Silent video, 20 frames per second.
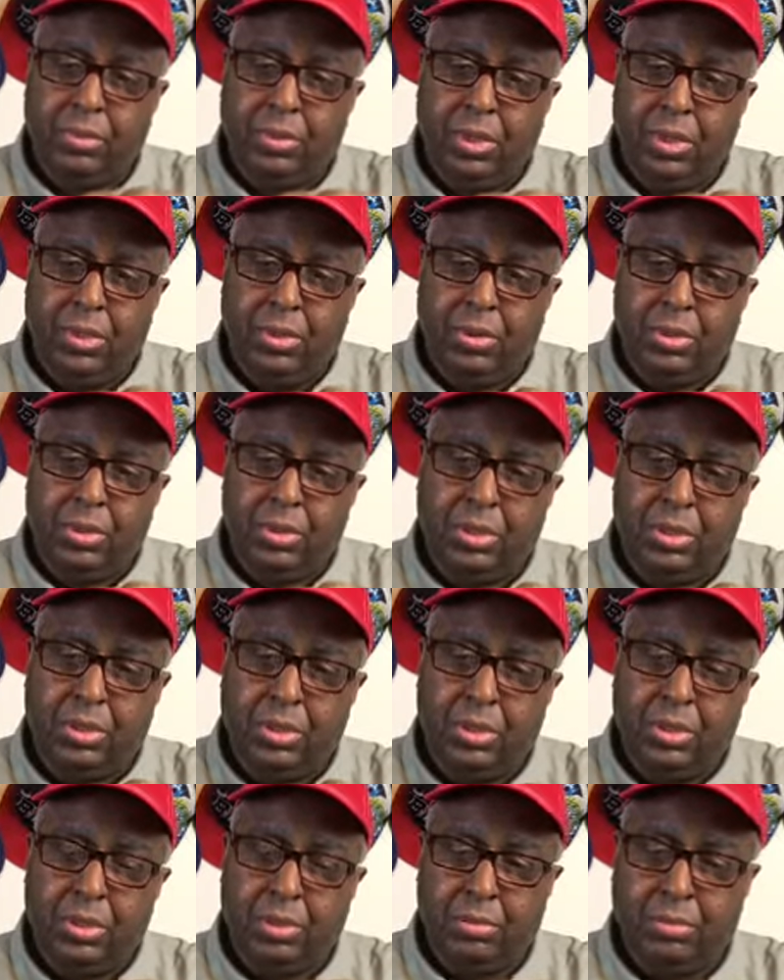and you should see
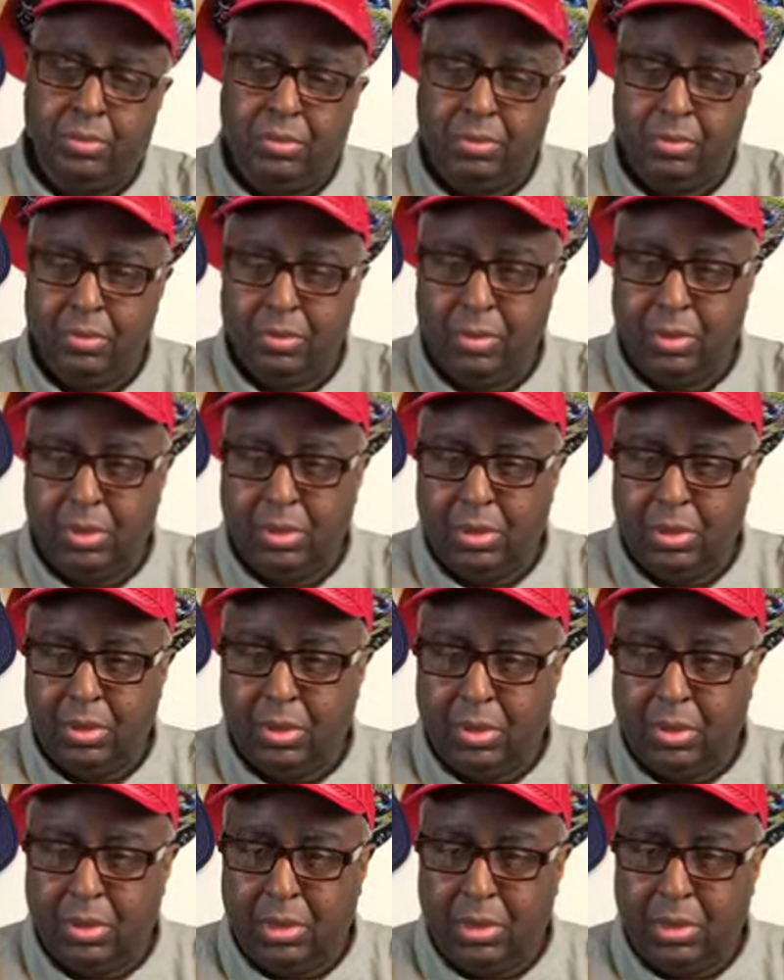some
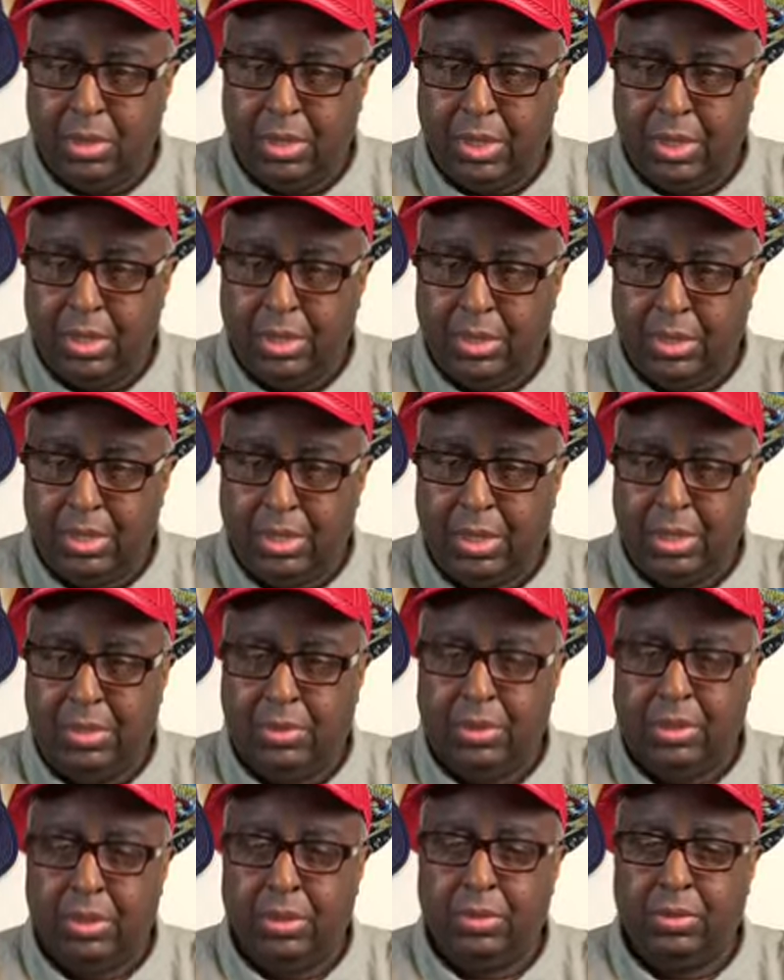action. There
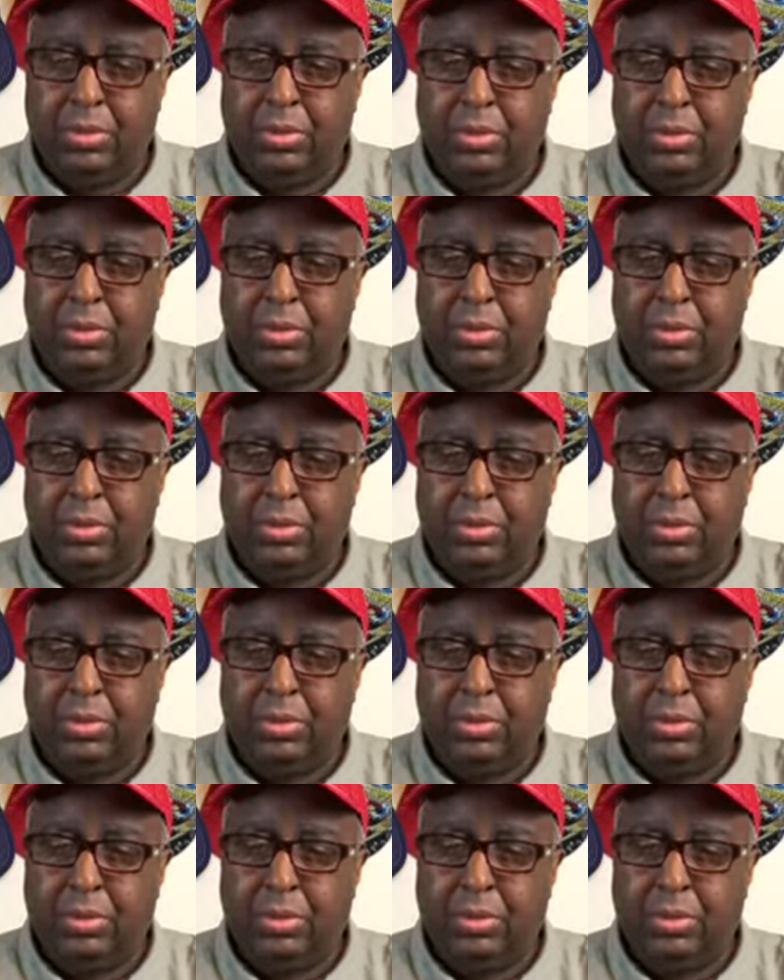it goes.